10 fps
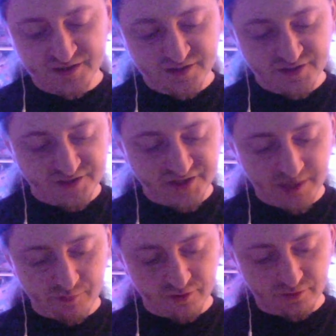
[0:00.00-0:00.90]

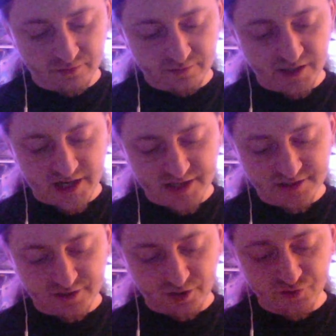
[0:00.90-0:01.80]
Sabriel, eyes
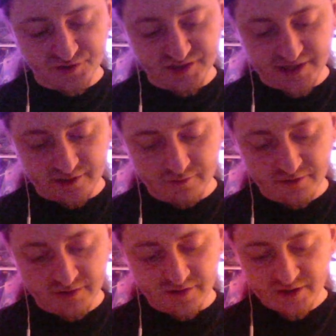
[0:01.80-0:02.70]
closed now,
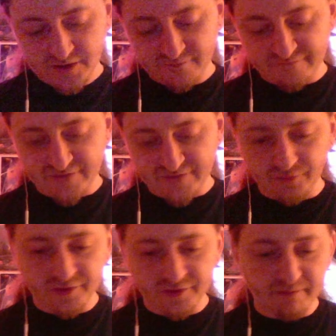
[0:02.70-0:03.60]
felt the
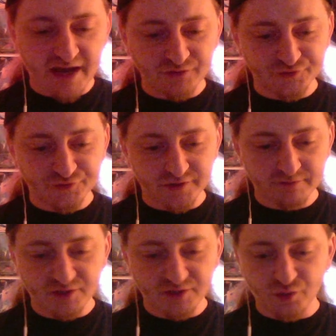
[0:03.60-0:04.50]
boundary
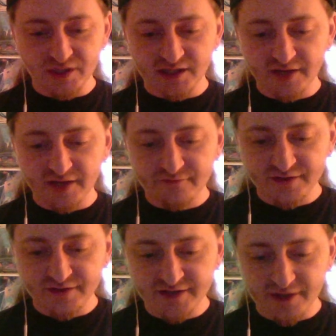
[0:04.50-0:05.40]
between life and
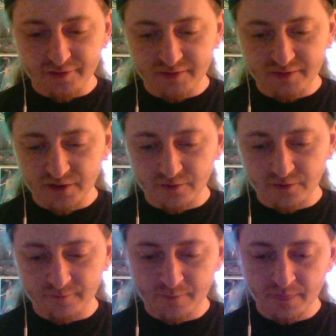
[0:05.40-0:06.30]
death appear.
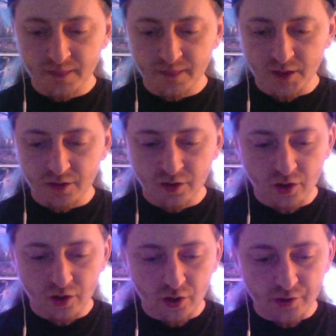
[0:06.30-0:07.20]

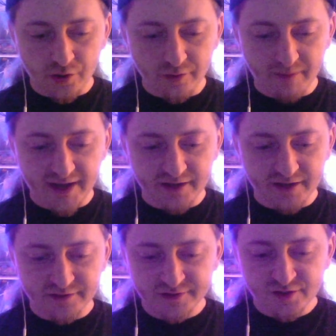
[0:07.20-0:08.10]
On her back,
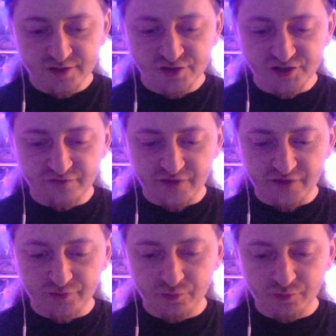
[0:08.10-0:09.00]
she felt the
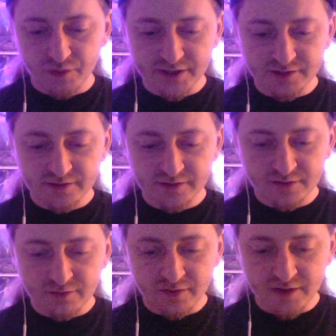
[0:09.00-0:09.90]
wind,
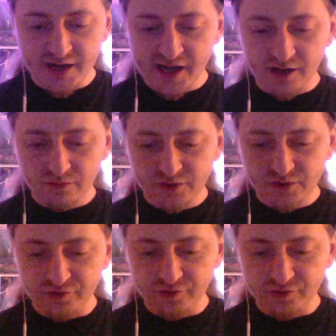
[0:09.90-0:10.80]
now
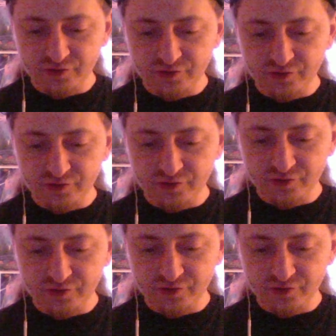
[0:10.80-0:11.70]
curiously warm,
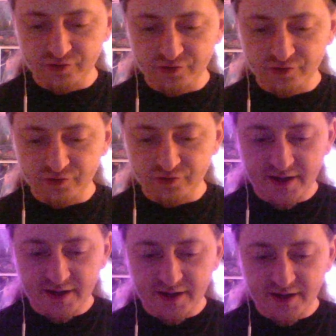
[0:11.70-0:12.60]
and the
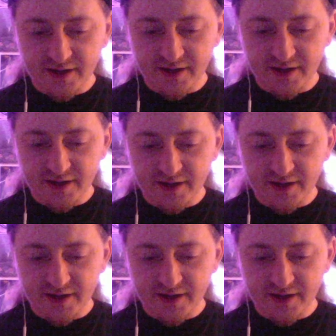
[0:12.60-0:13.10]
moonlight